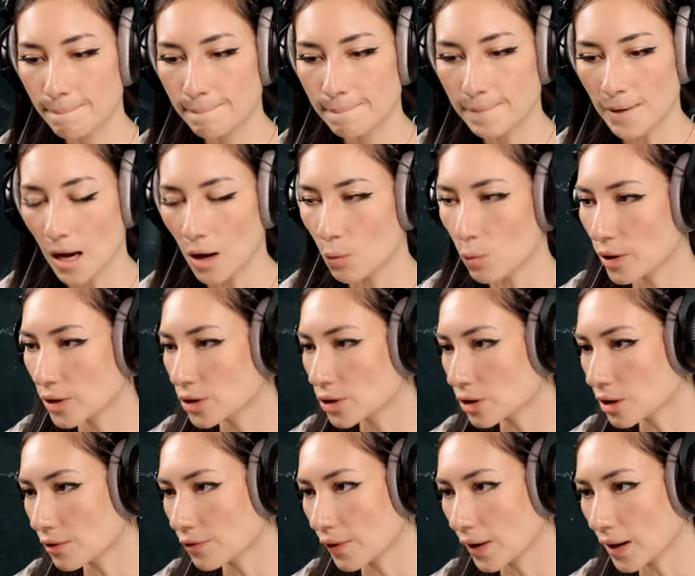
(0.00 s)
I wonder
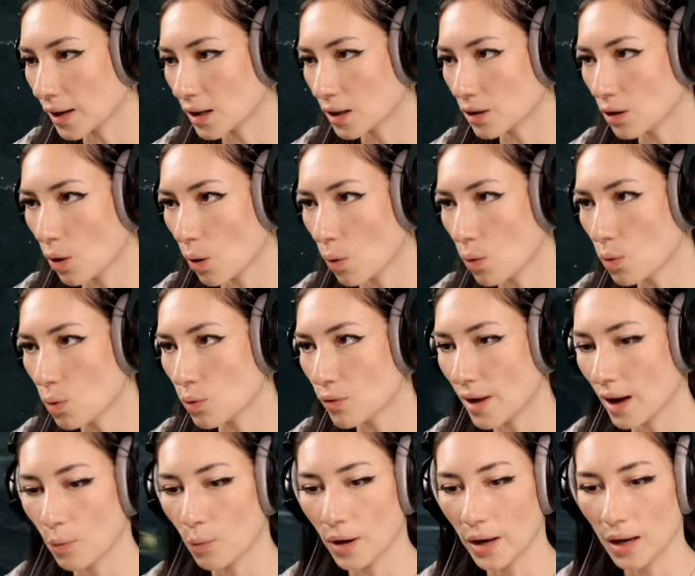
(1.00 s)
if I can go
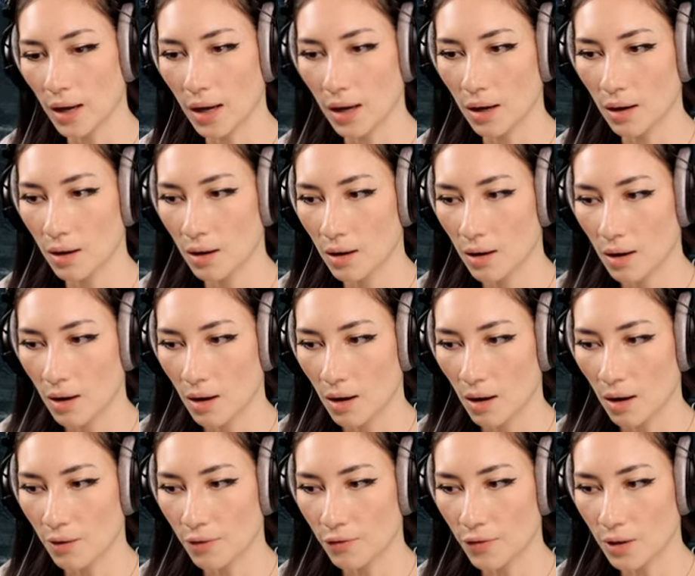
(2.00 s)
that way.
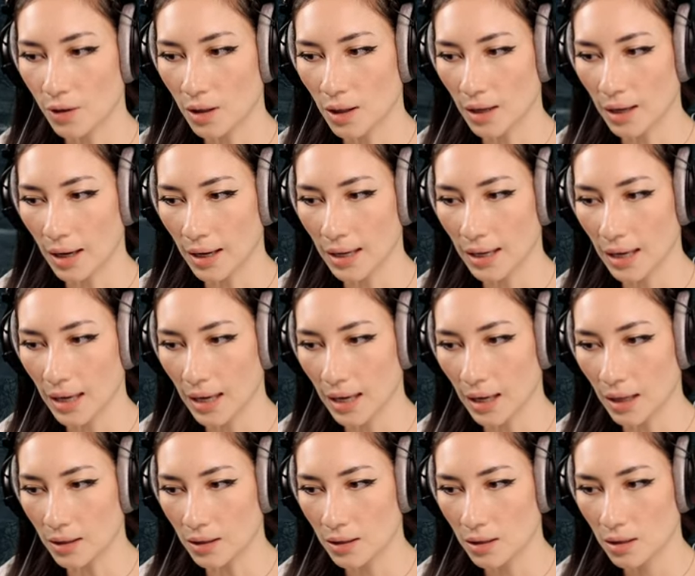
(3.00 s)
I feel like I
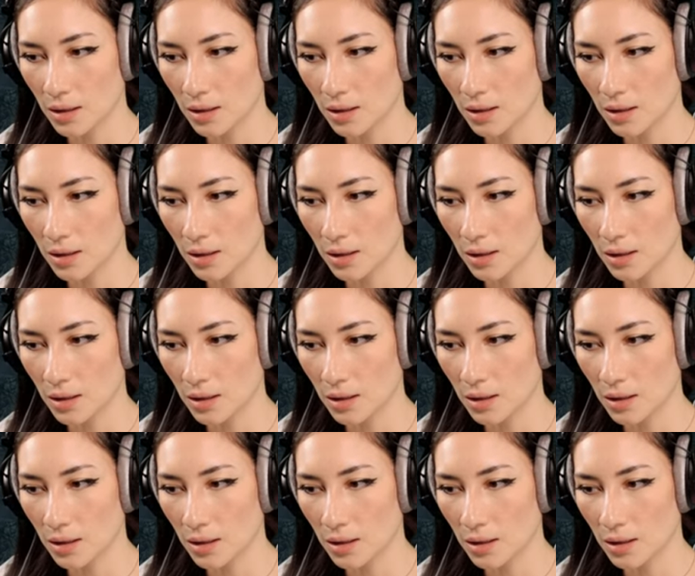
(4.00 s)
can't.